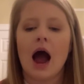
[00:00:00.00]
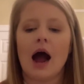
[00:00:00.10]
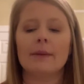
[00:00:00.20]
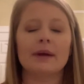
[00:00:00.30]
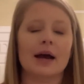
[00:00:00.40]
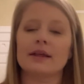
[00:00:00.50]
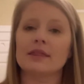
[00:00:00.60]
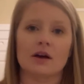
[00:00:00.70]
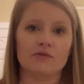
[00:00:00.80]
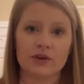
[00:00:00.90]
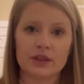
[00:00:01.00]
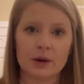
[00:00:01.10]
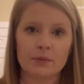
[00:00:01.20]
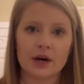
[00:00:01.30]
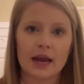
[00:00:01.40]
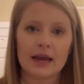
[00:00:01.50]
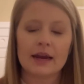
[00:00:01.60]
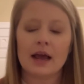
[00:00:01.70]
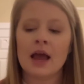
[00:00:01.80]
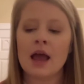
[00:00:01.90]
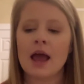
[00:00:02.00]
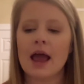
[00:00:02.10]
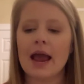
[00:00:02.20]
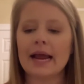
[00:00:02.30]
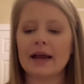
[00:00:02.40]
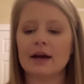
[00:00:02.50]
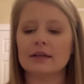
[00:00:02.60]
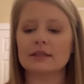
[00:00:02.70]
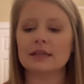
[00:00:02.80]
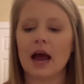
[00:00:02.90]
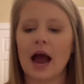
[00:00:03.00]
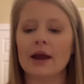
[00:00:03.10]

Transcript: I'm not in love with number 8, and I